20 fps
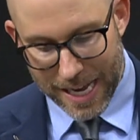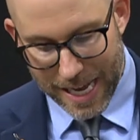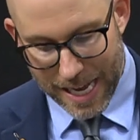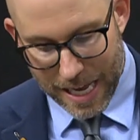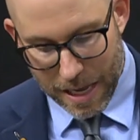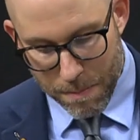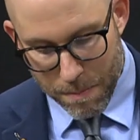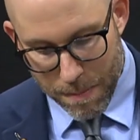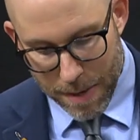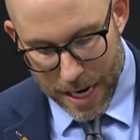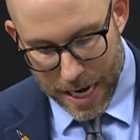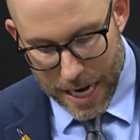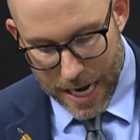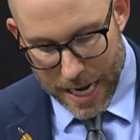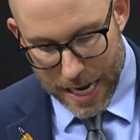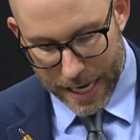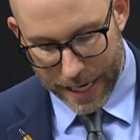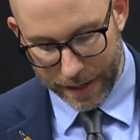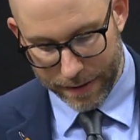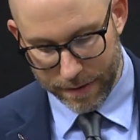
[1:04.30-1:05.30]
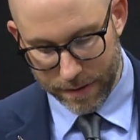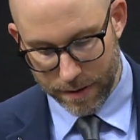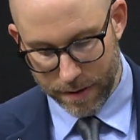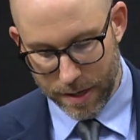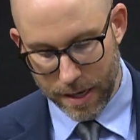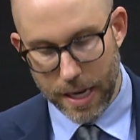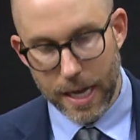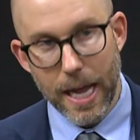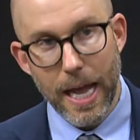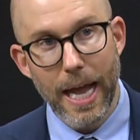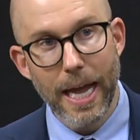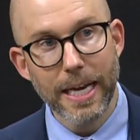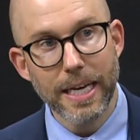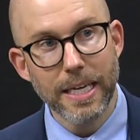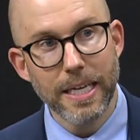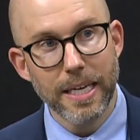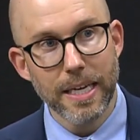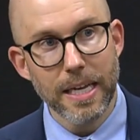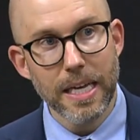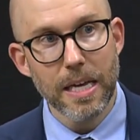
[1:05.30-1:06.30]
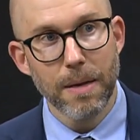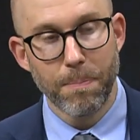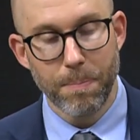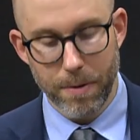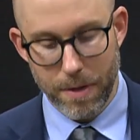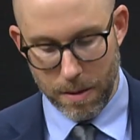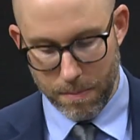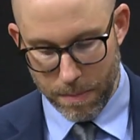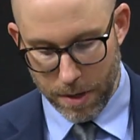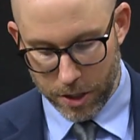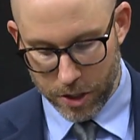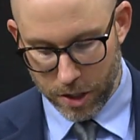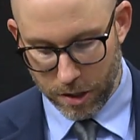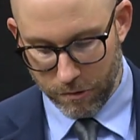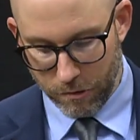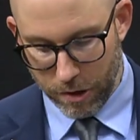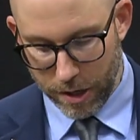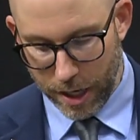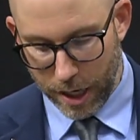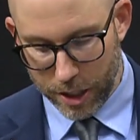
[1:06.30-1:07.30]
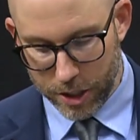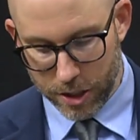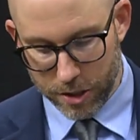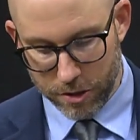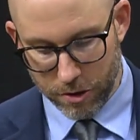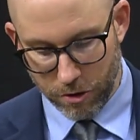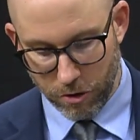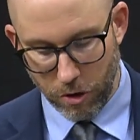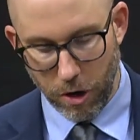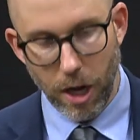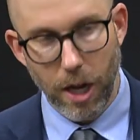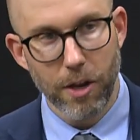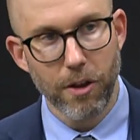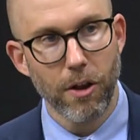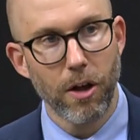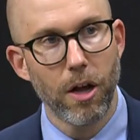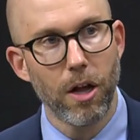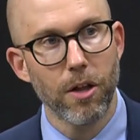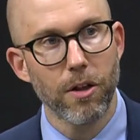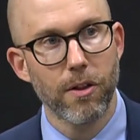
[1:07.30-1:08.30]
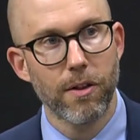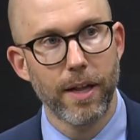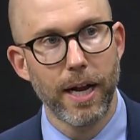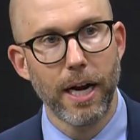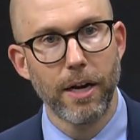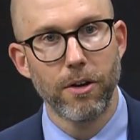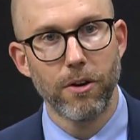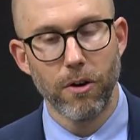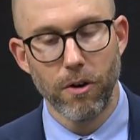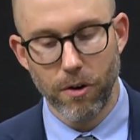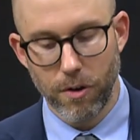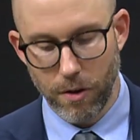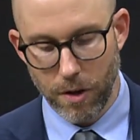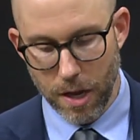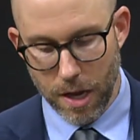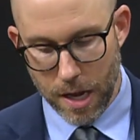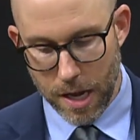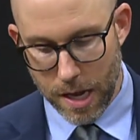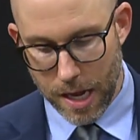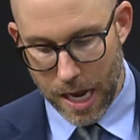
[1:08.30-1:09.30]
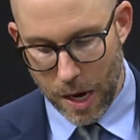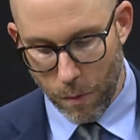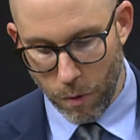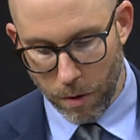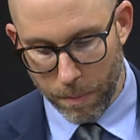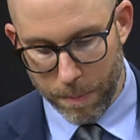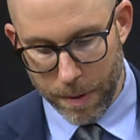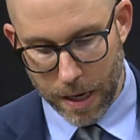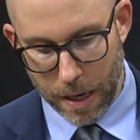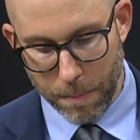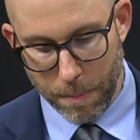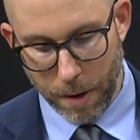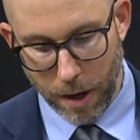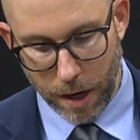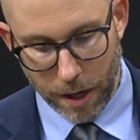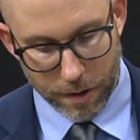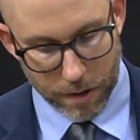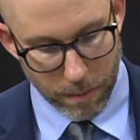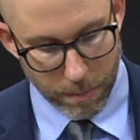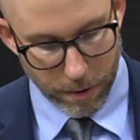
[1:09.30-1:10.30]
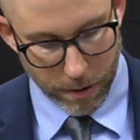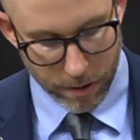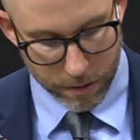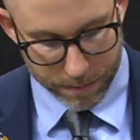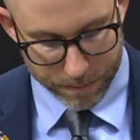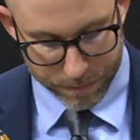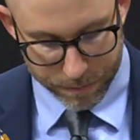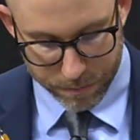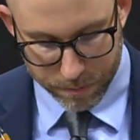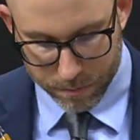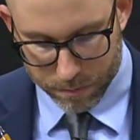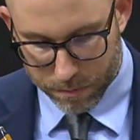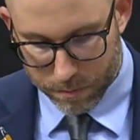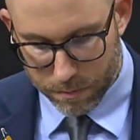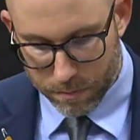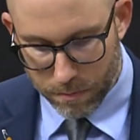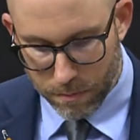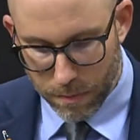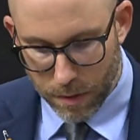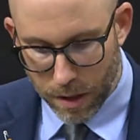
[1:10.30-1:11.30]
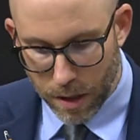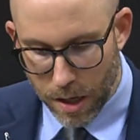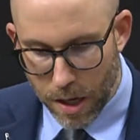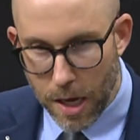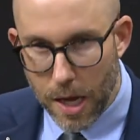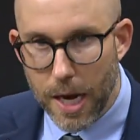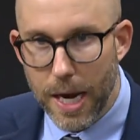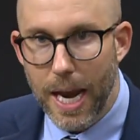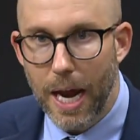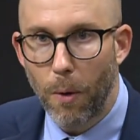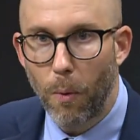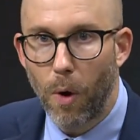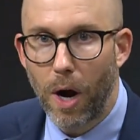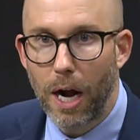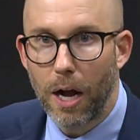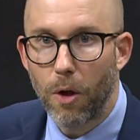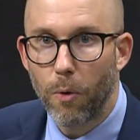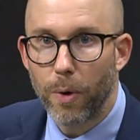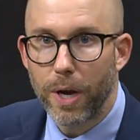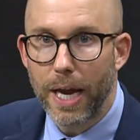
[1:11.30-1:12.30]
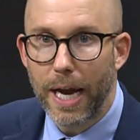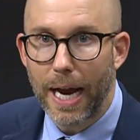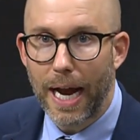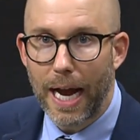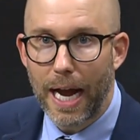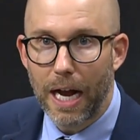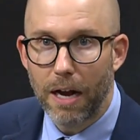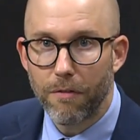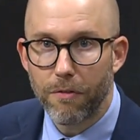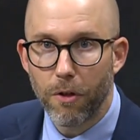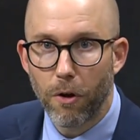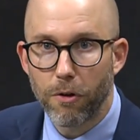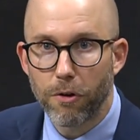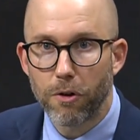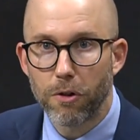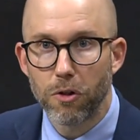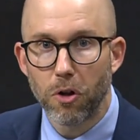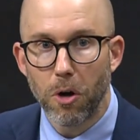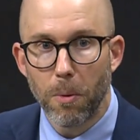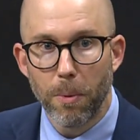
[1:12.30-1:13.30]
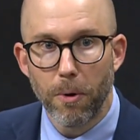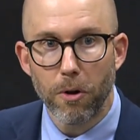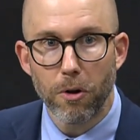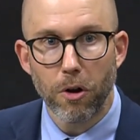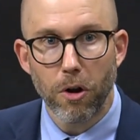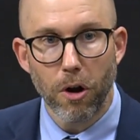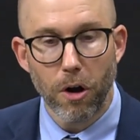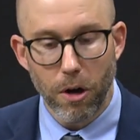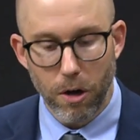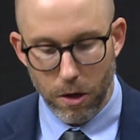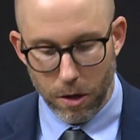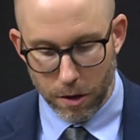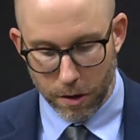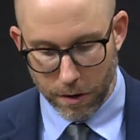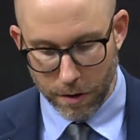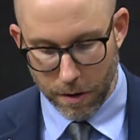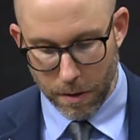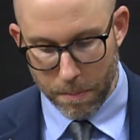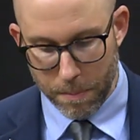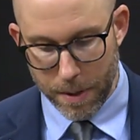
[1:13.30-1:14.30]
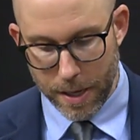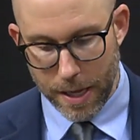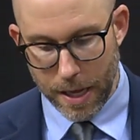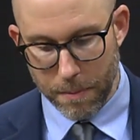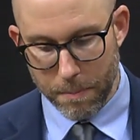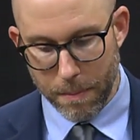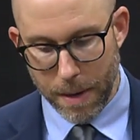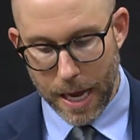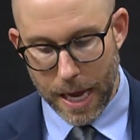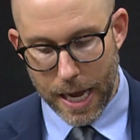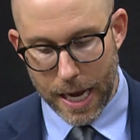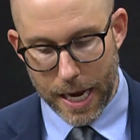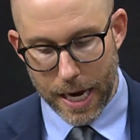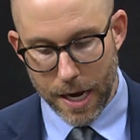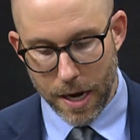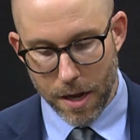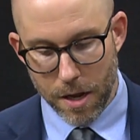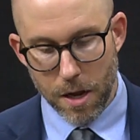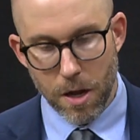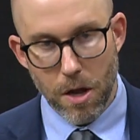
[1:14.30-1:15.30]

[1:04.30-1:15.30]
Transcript: immediate and deep emissions reductions across all sectors, it will be impossible." Now, while we have those global calls being made,